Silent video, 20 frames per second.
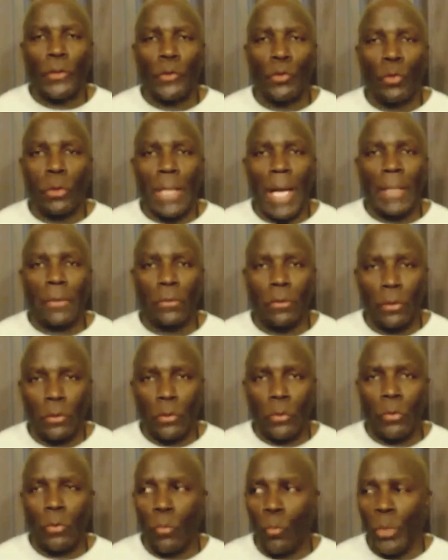do you like to
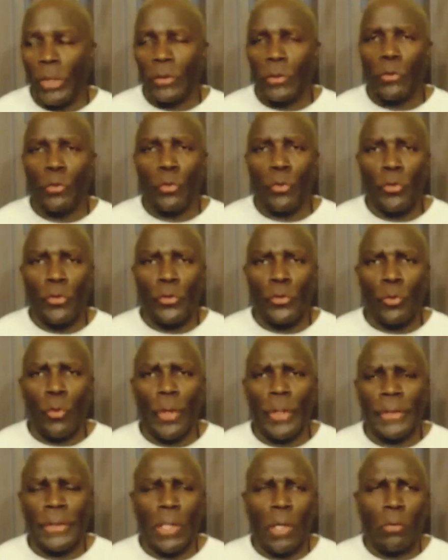do? What do you
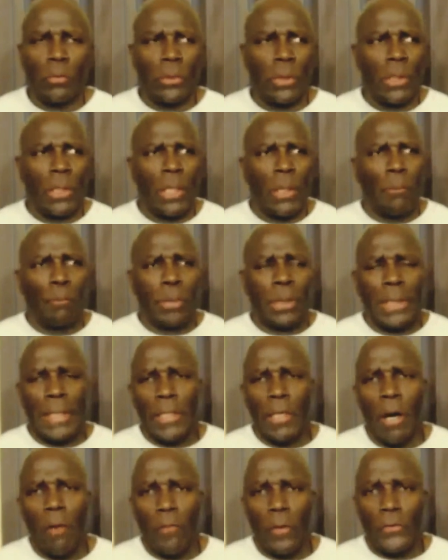enjoy? Don't play
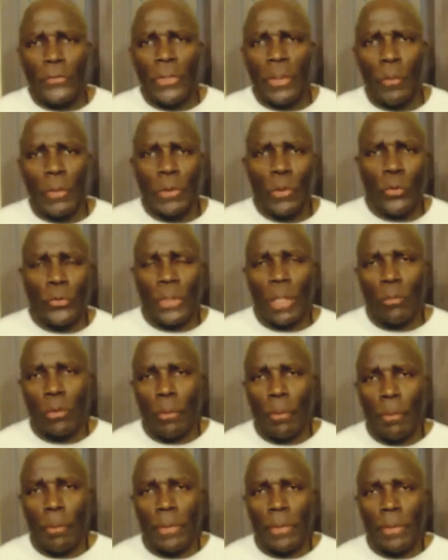off of someone. Don't
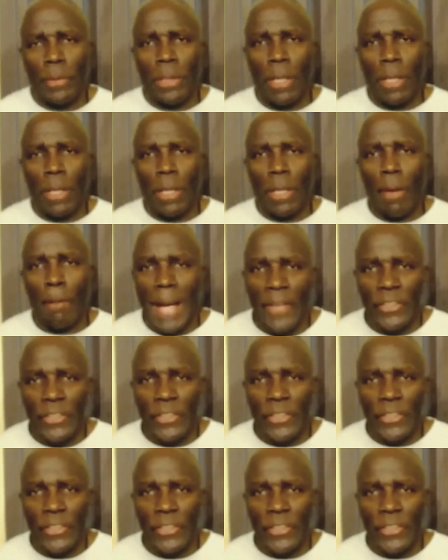someone be a
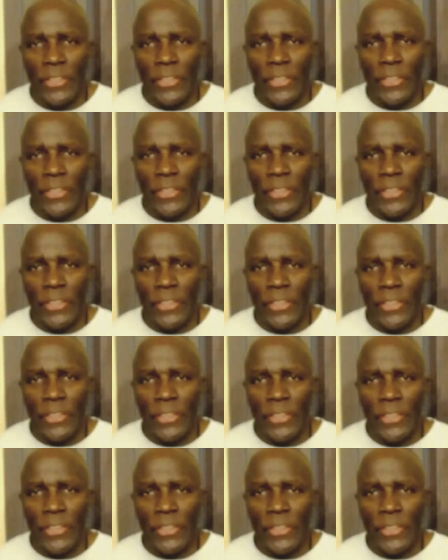basketball player
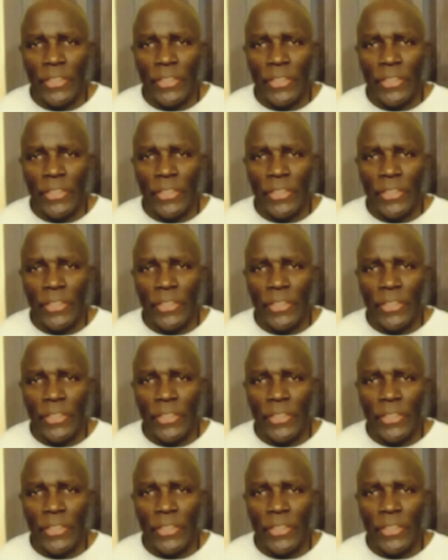or a drug
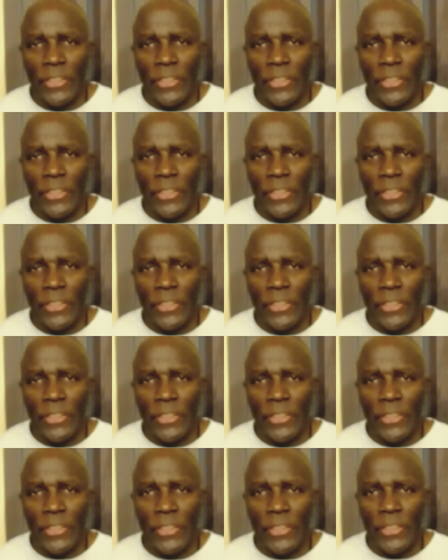dealer or someone in the
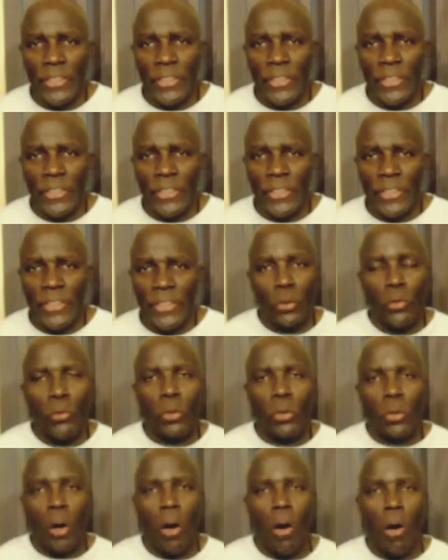street. Look at your
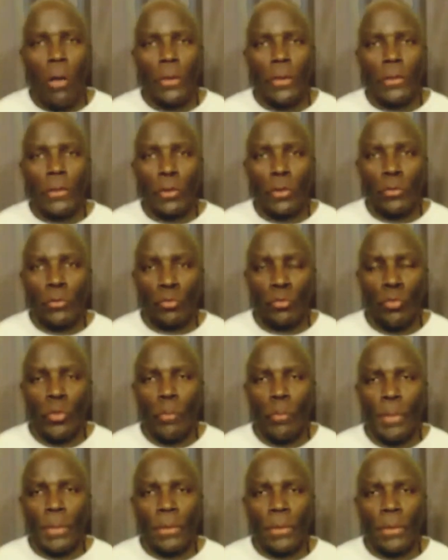true call and your
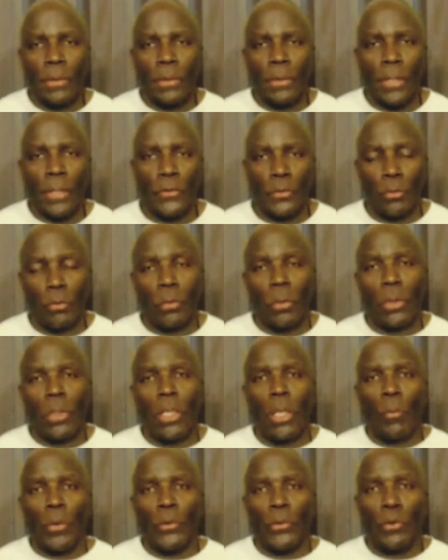true potential.
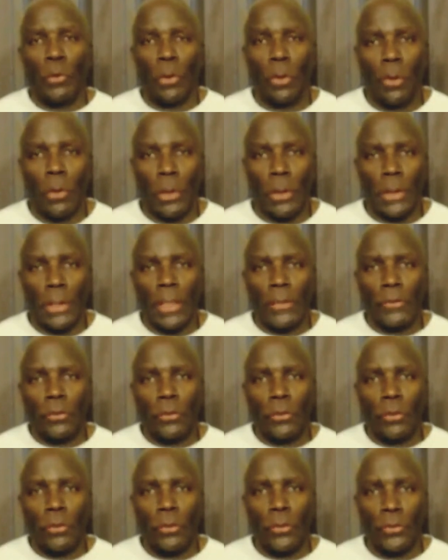When you look
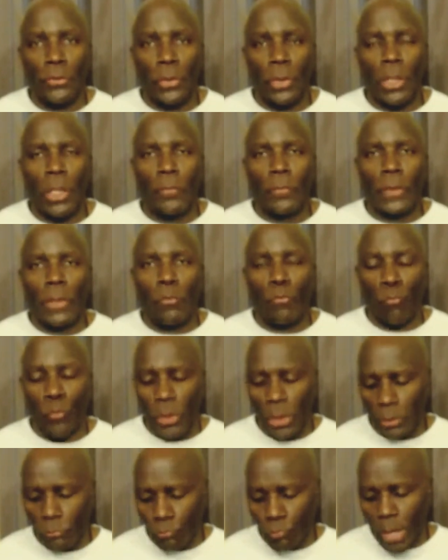at yourself
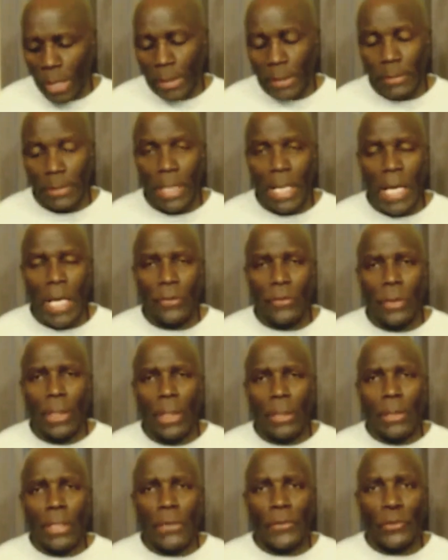and recognize
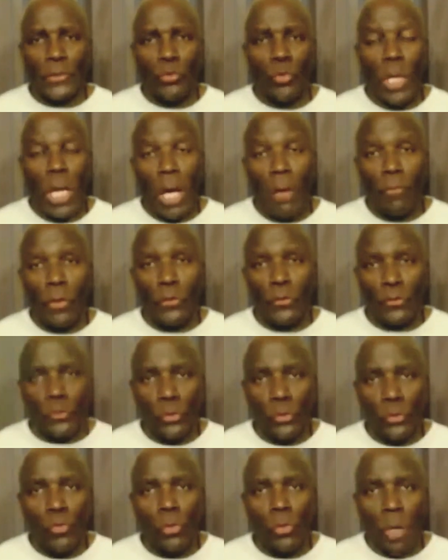that you have a
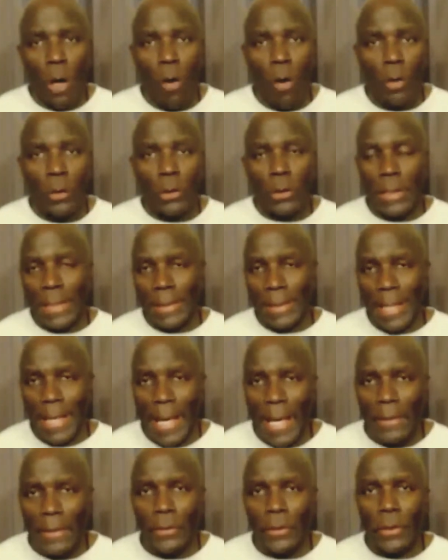true calling like
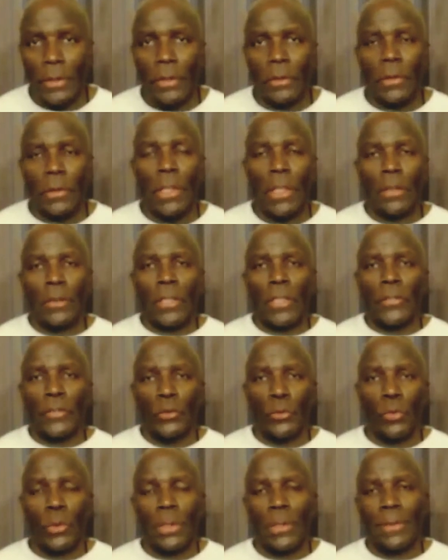I did,
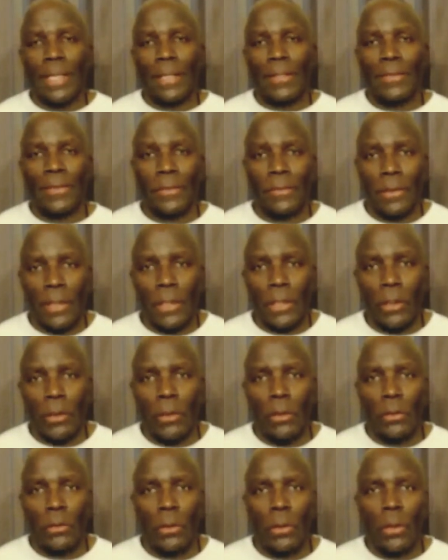then you can
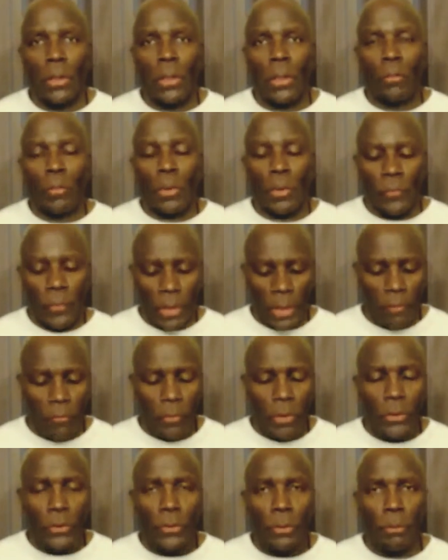excel. With
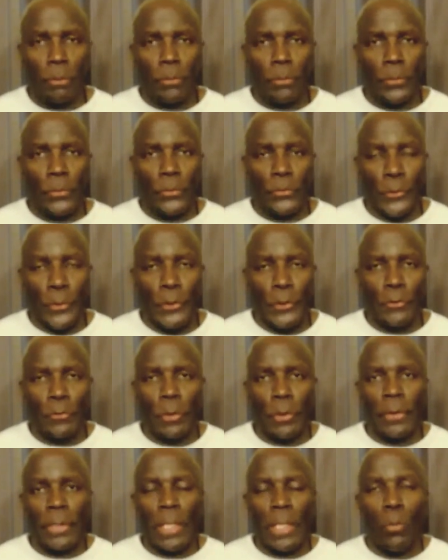every
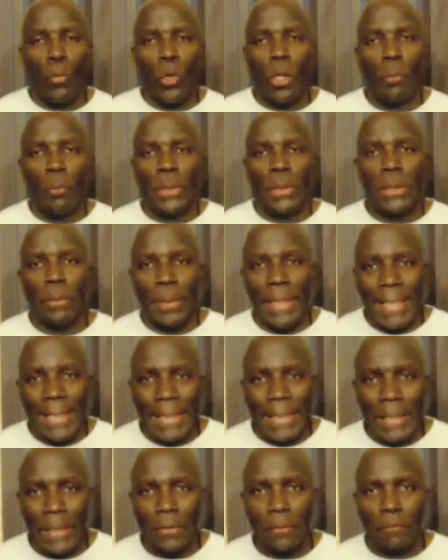surgery, there will be
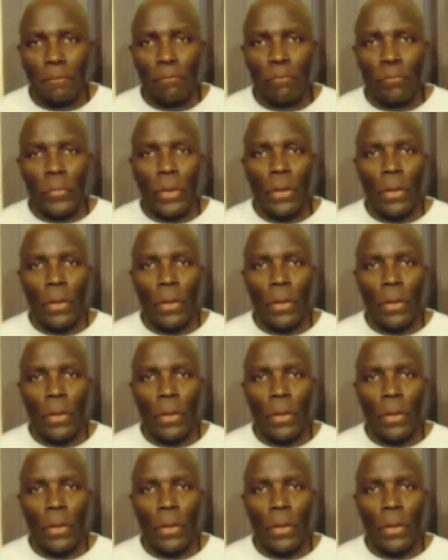pain.